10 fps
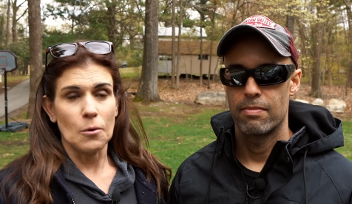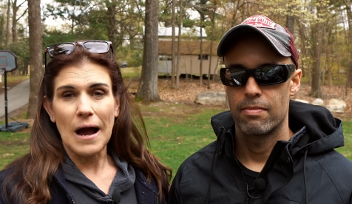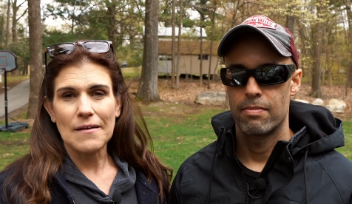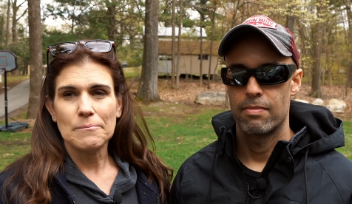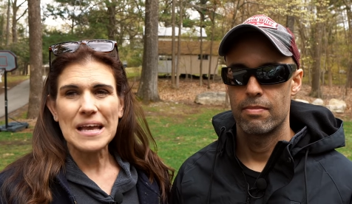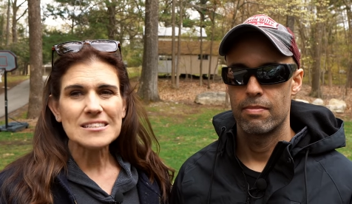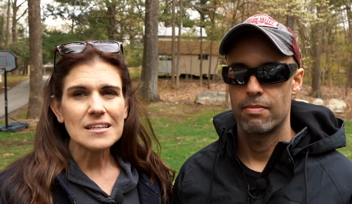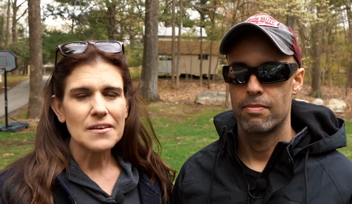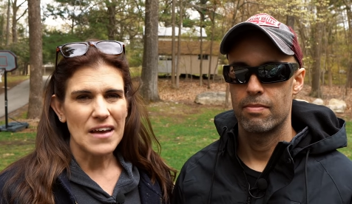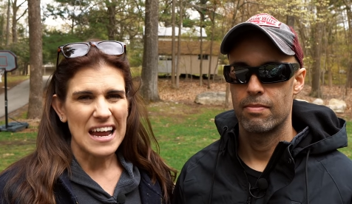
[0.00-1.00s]
Speaker 1: So I
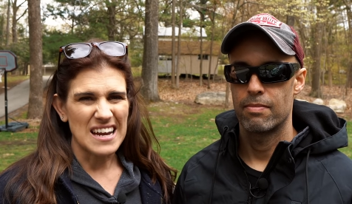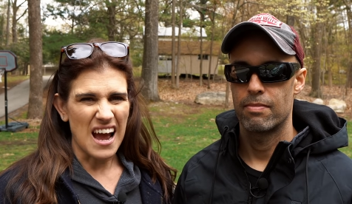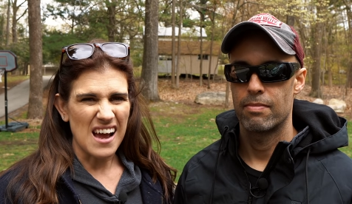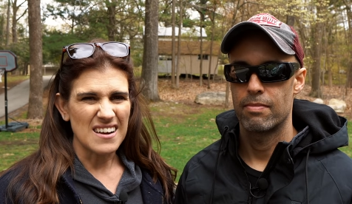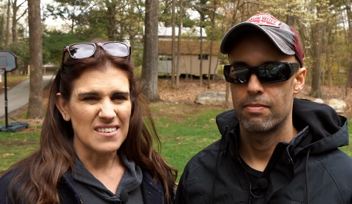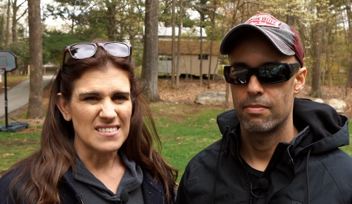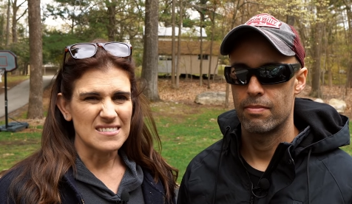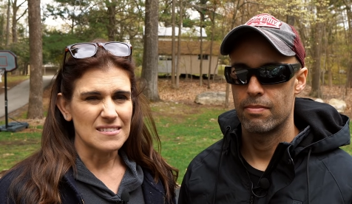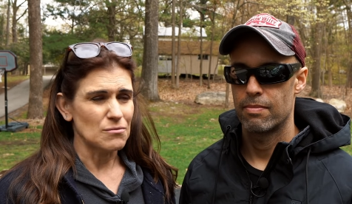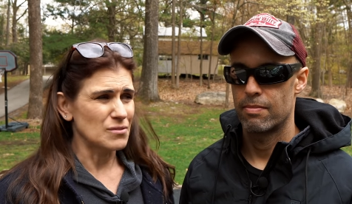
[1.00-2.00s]
basically have had not
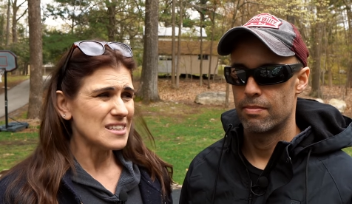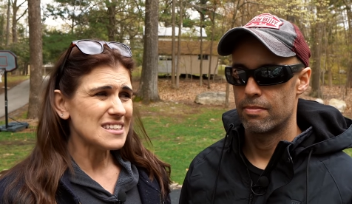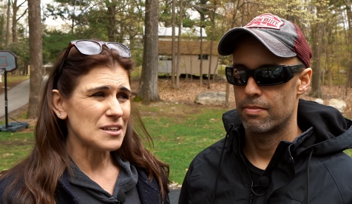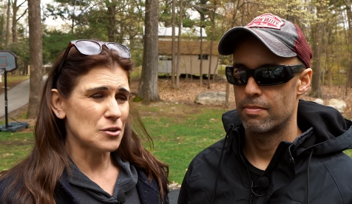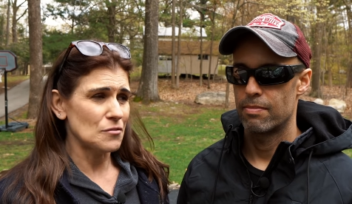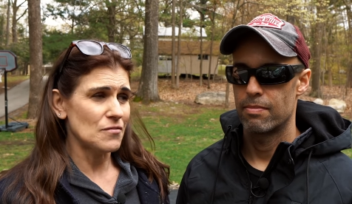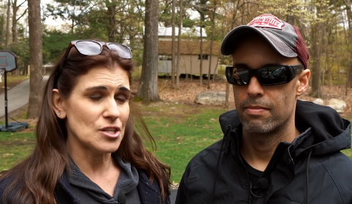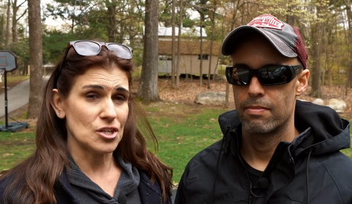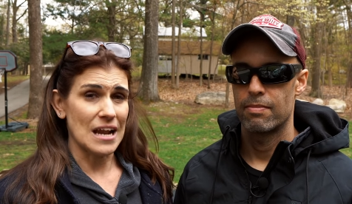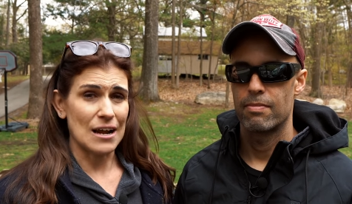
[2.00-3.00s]
really good
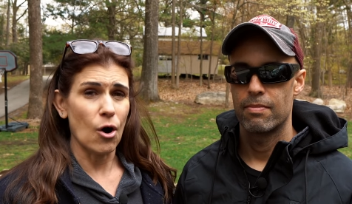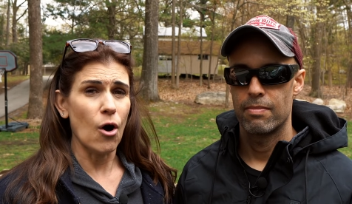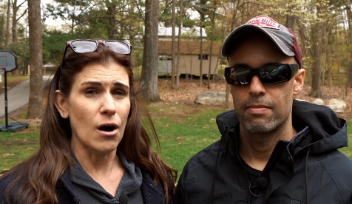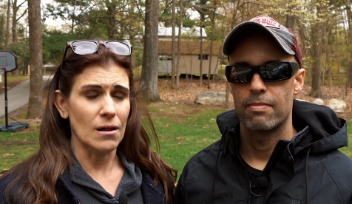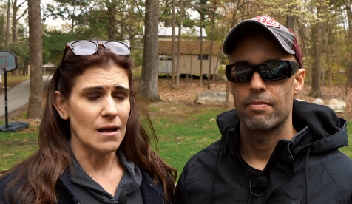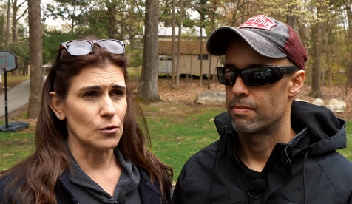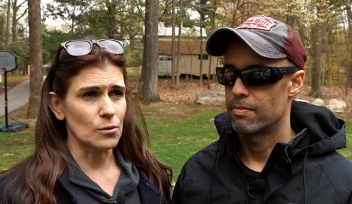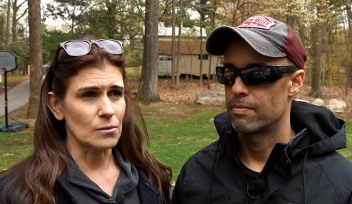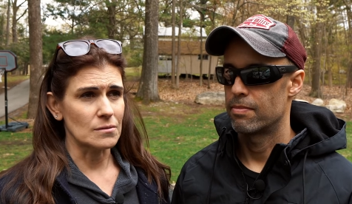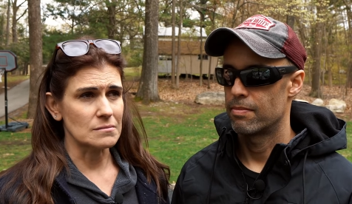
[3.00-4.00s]
vision at all
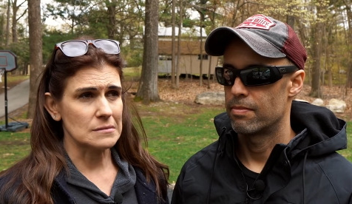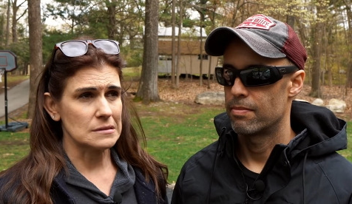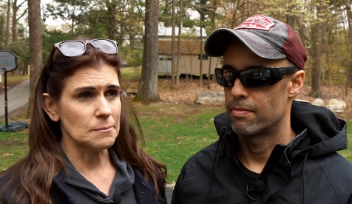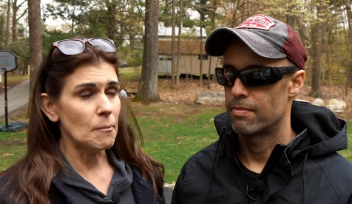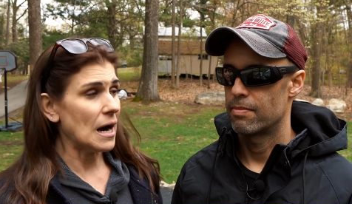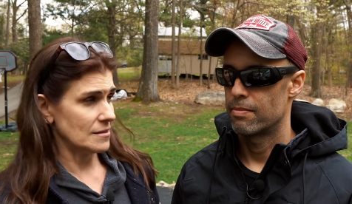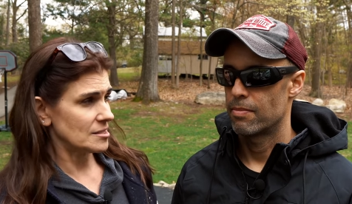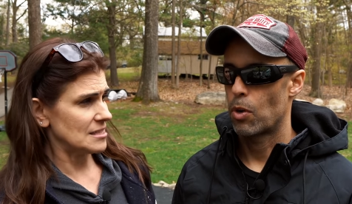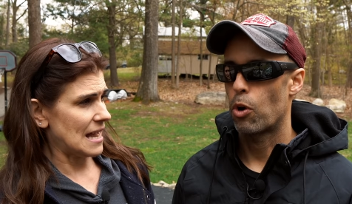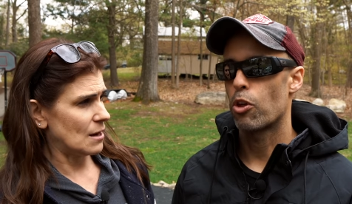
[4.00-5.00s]
for
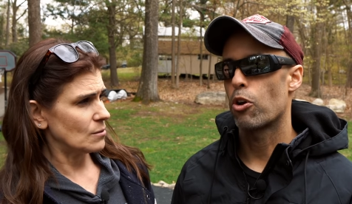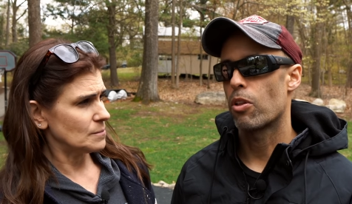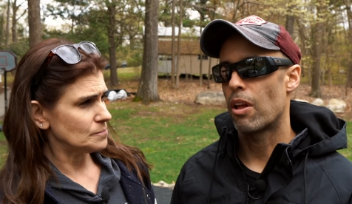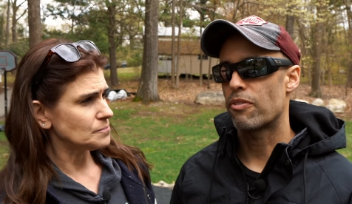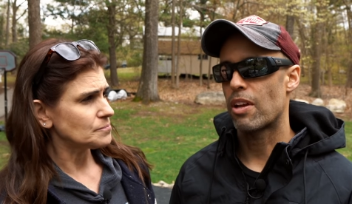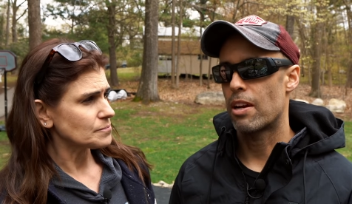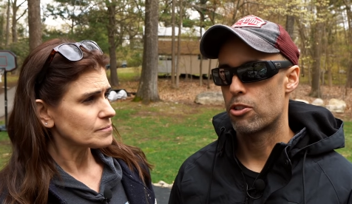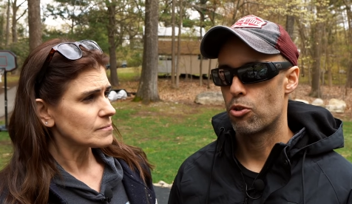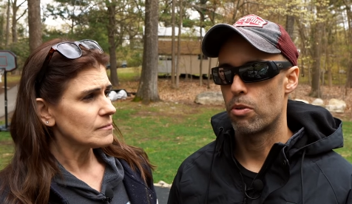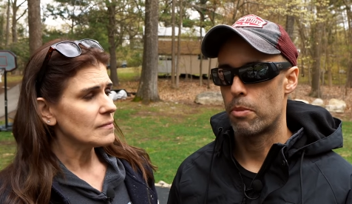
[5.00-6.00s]
months now. Although your
Speaker 2: left eye
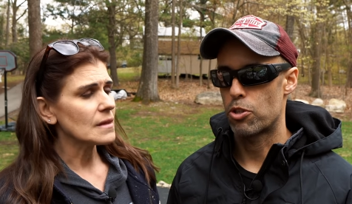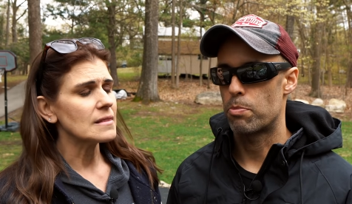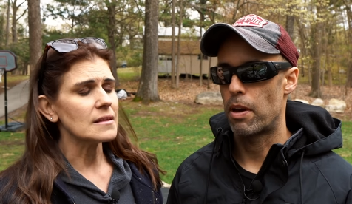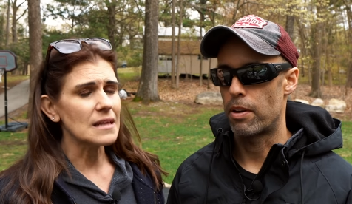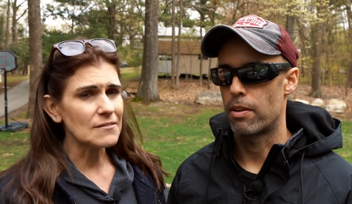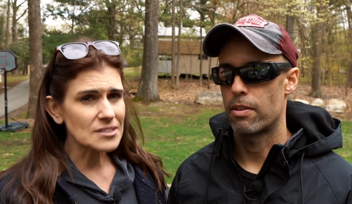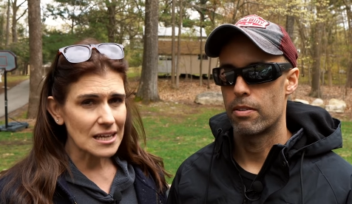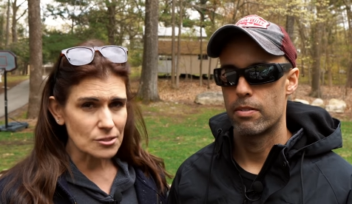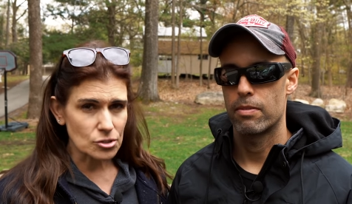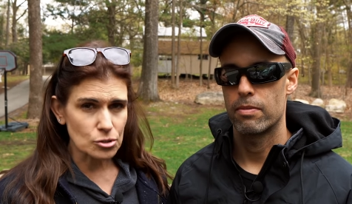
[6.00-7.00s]
is doing much better. Left
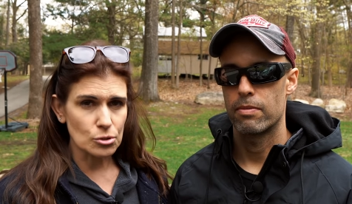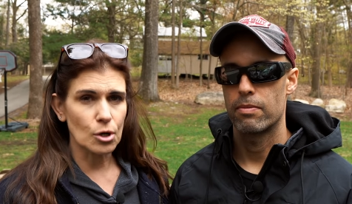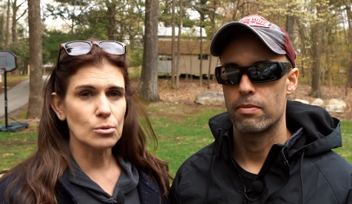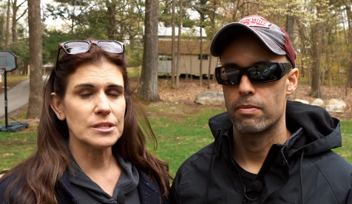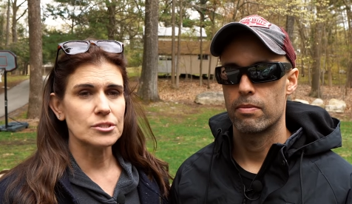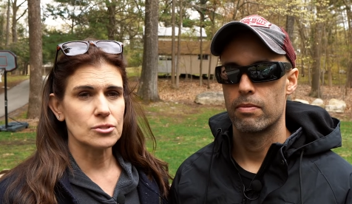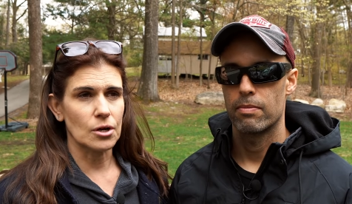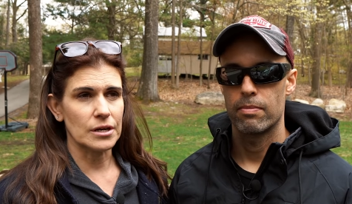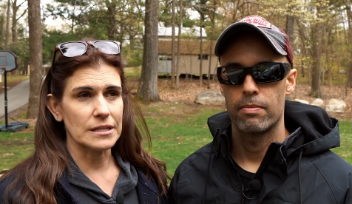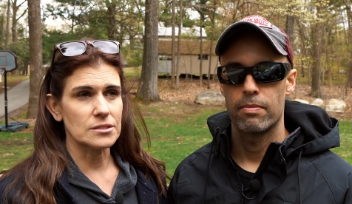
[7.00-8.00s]
Speaker 1: eye is slowly
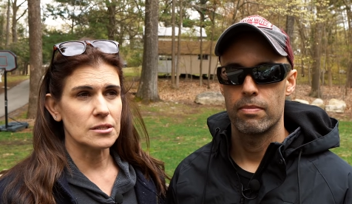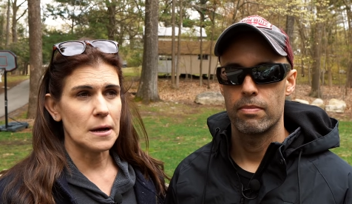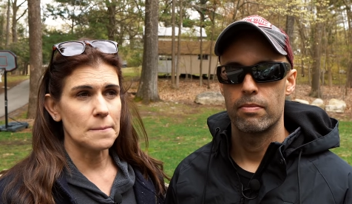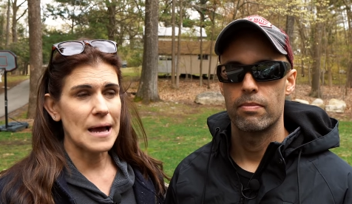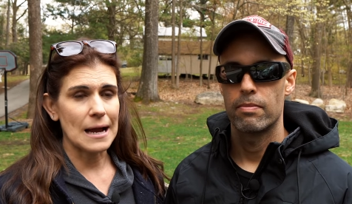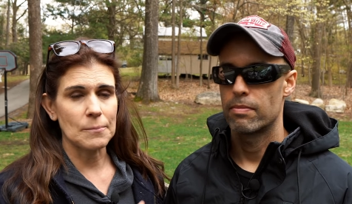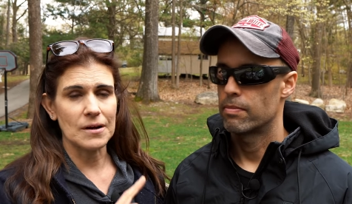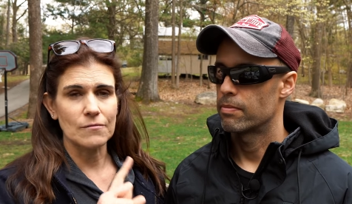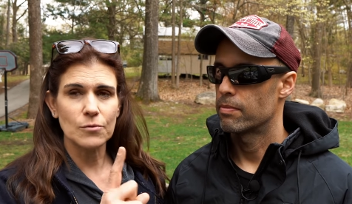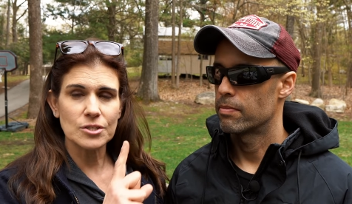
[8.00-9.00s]
starting to come back,
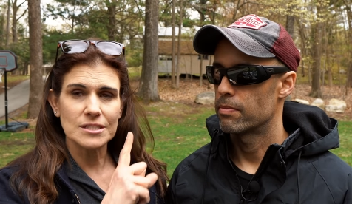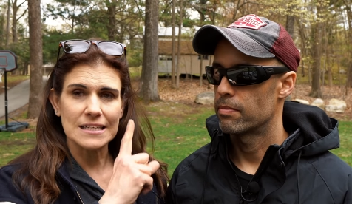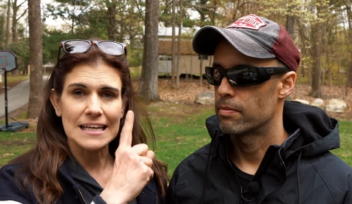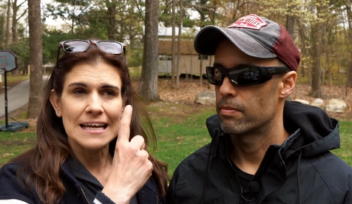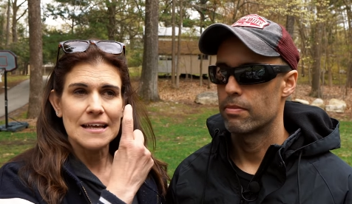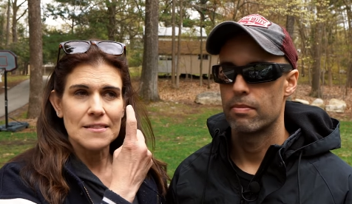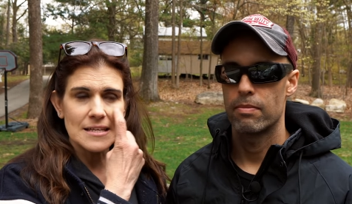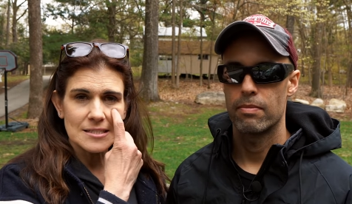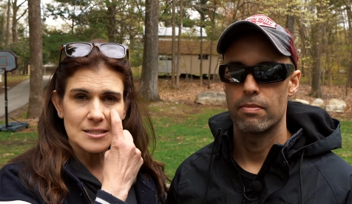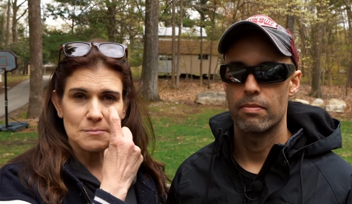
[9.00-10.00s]
but unfortunately,
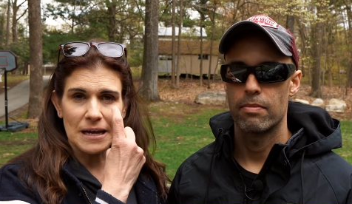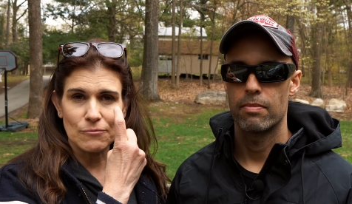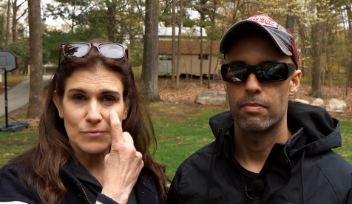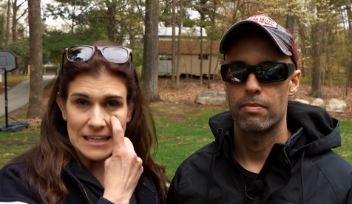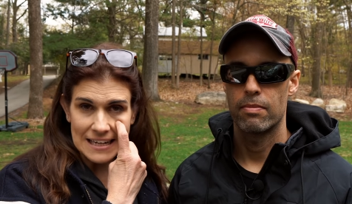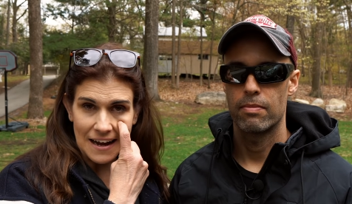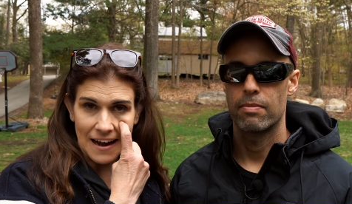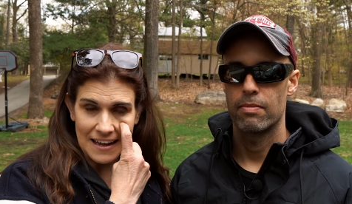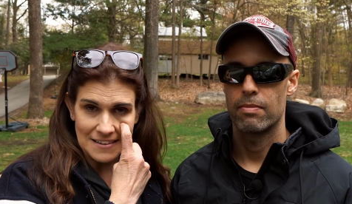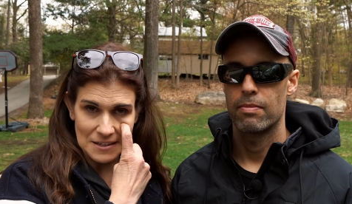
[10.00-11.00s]
this is my reading
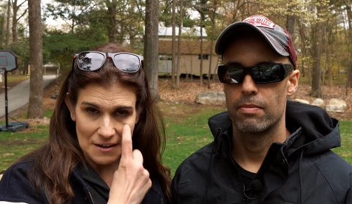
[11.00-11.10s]
eye, the